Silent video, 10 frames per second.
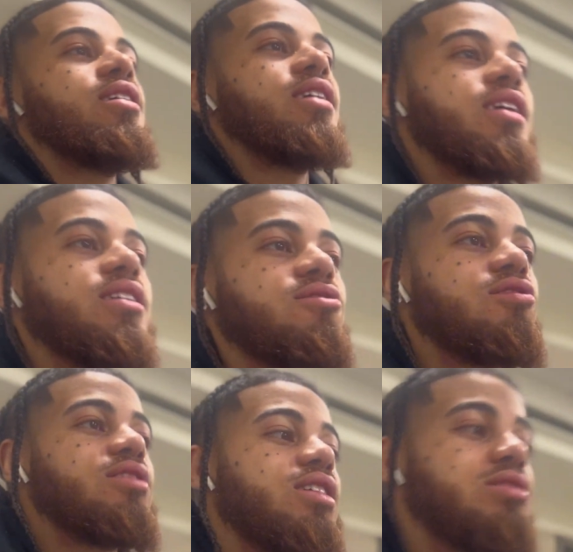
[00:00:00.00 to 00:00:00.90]
I ain't
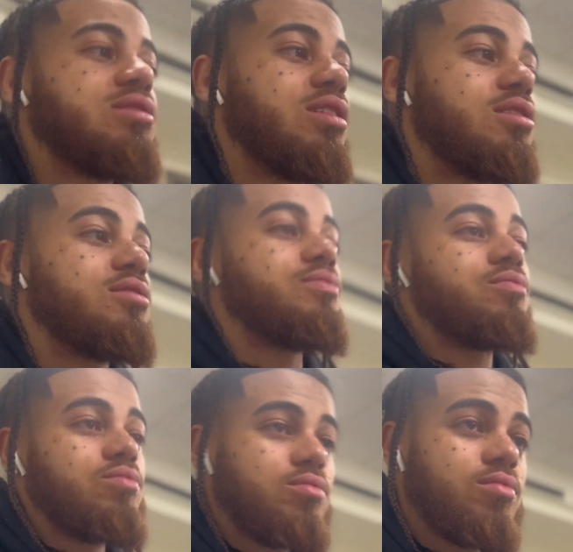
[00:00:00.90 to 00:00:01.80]
gonna lie to y'all.
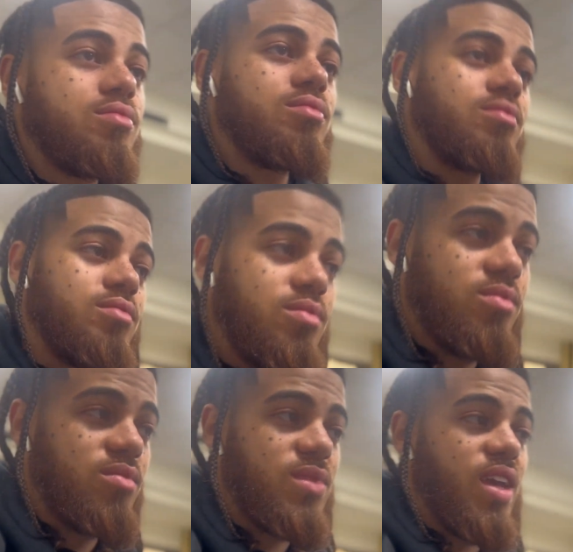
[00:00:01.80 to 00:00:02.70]

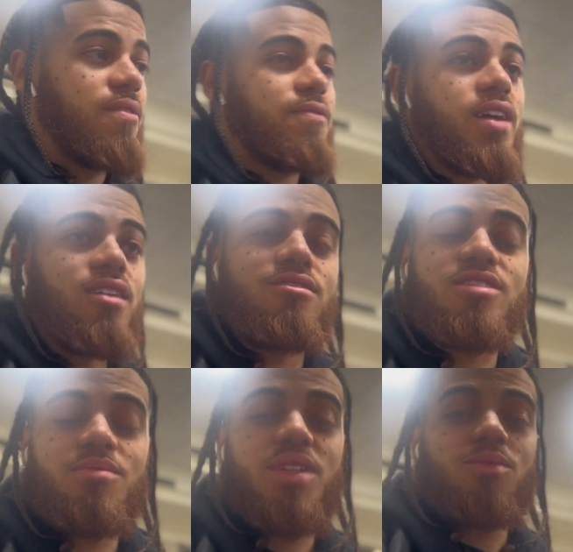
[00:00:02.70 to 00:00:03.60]
At 5
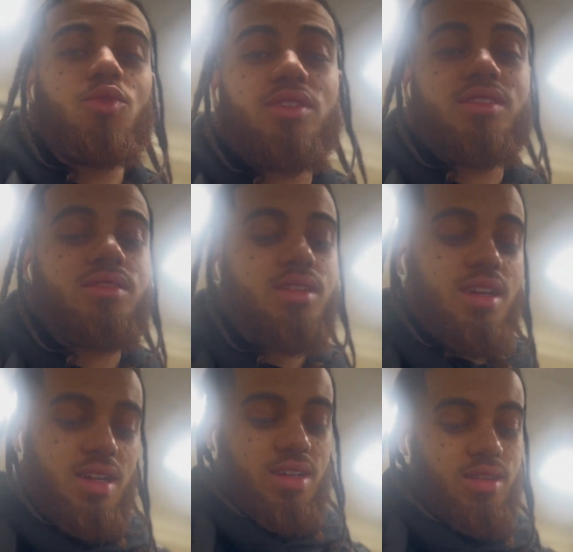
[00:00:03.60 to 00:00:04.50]
something in the morning,
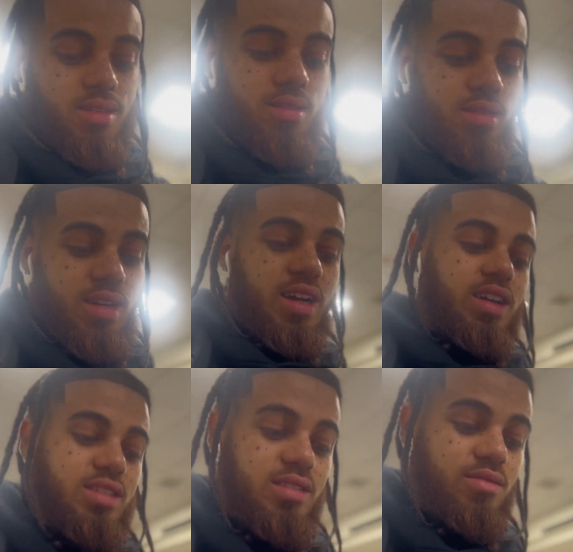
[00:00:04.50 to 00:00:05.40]
I
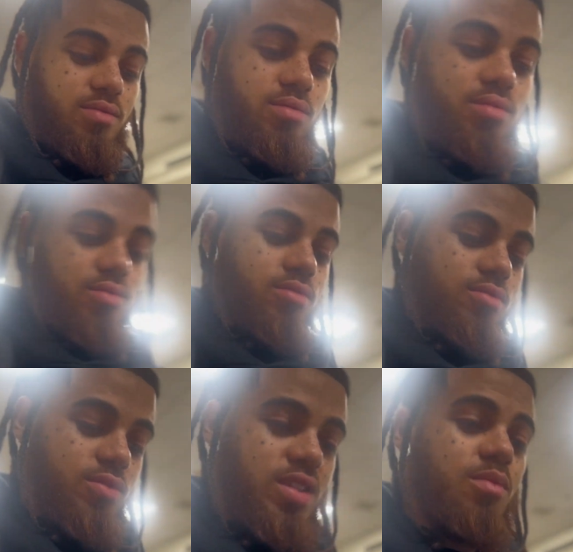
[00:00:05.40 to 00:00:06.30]
got some
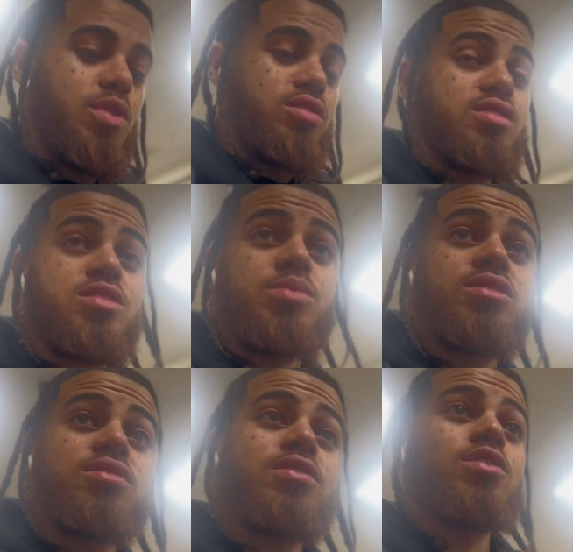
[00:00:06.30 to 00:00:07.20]
one of our most
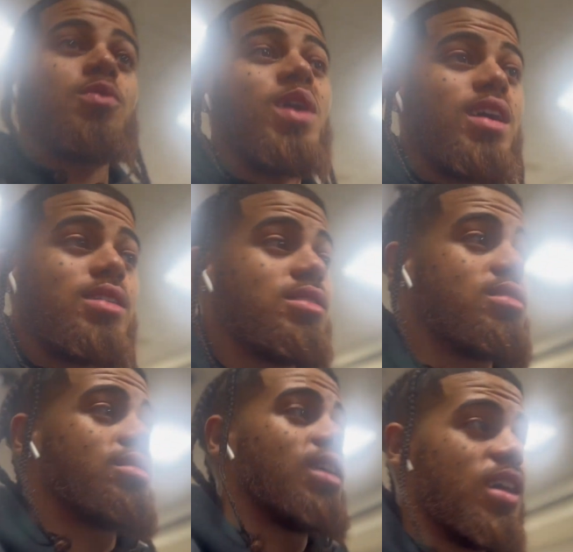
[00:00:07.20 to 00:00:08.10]
expensive little wines
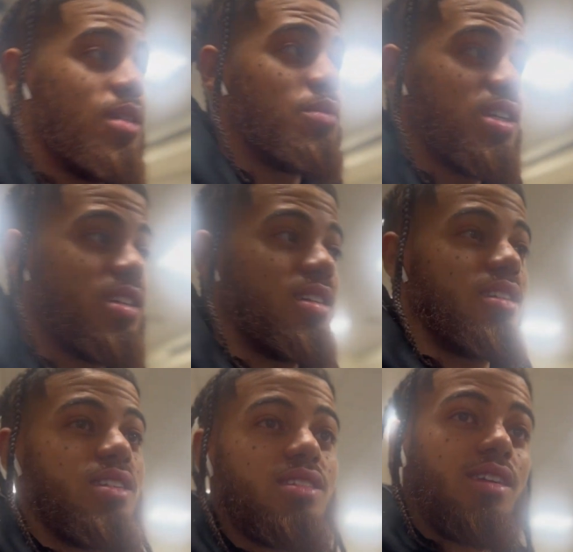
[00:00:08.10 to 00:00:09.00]

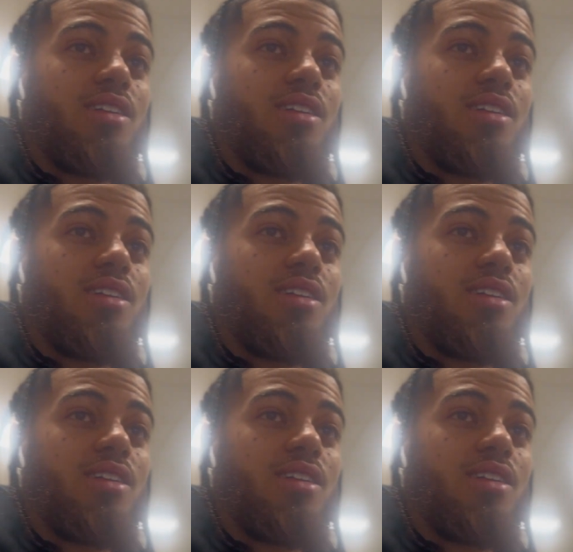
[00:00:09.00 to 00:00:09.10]
because